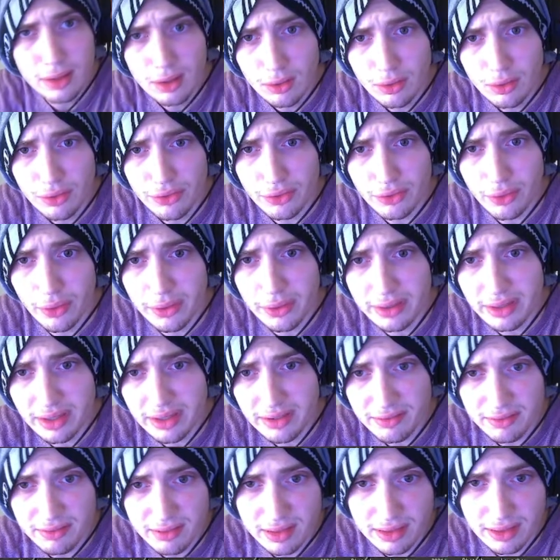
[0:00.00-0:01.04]
Throwing
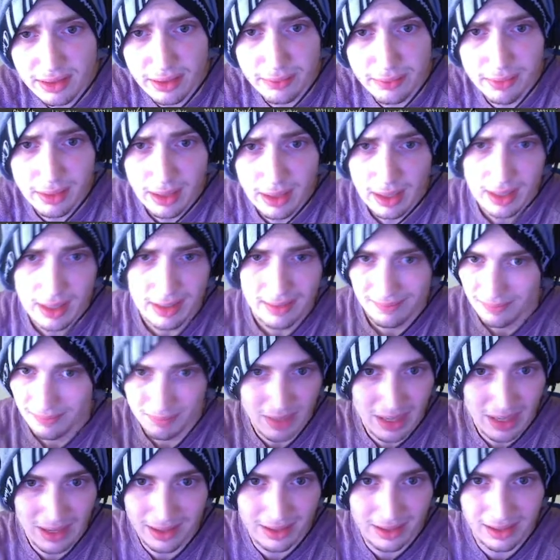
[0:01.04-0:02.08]
knife, you know.
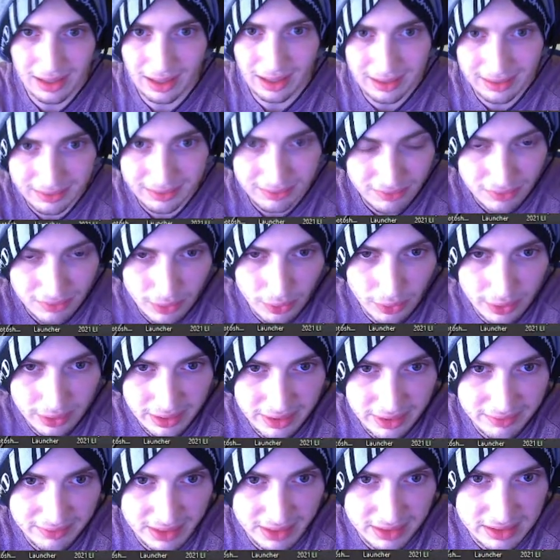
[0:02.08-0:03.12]
May, uh, throwing
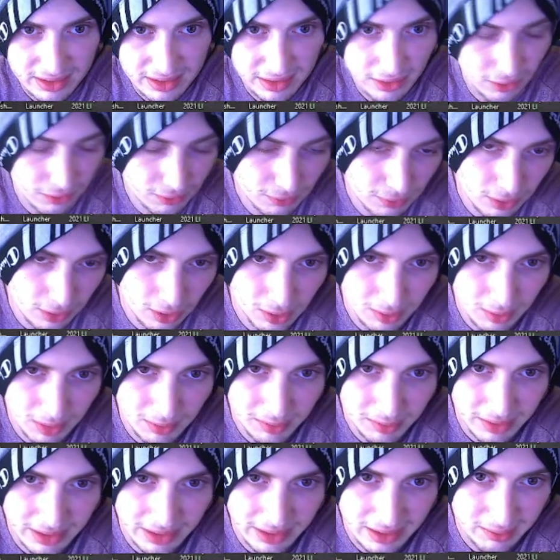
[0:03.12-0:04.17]
knife doesn't kill a full armored
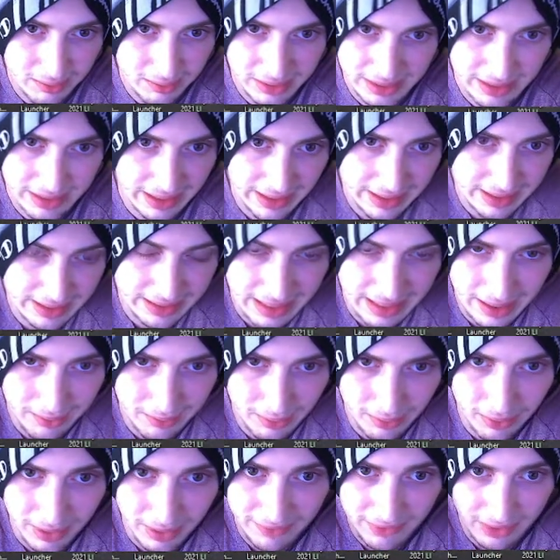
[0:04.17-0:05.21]
player, but then at
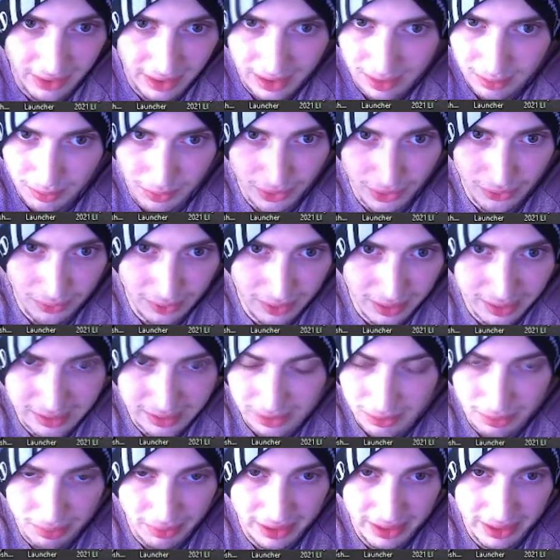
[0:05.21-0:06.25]
that, if you hit them with one and
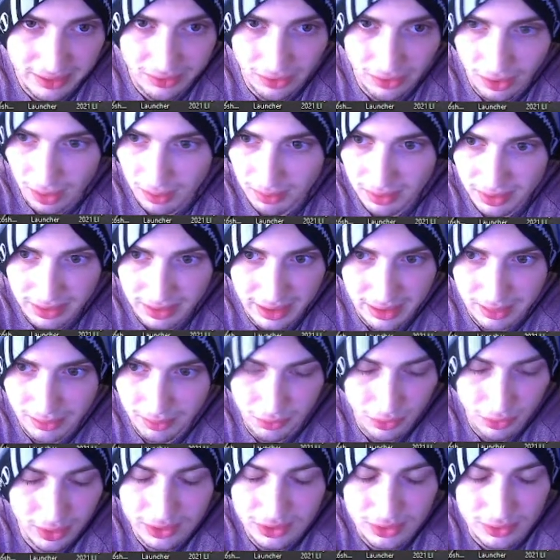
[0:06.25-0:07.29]
you break their armor, hit them
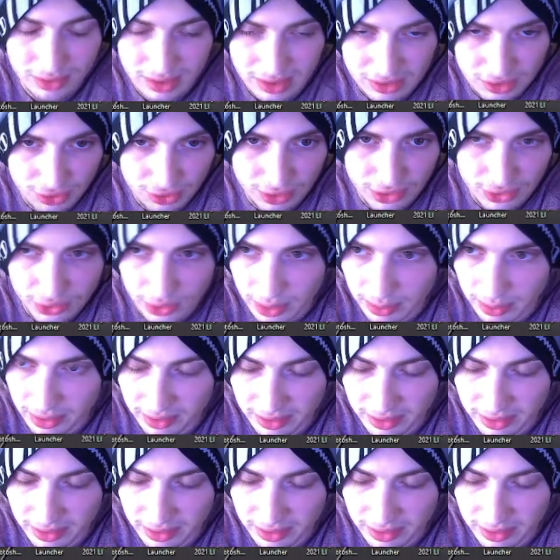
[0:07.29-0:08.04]
once with a street sweeper, they're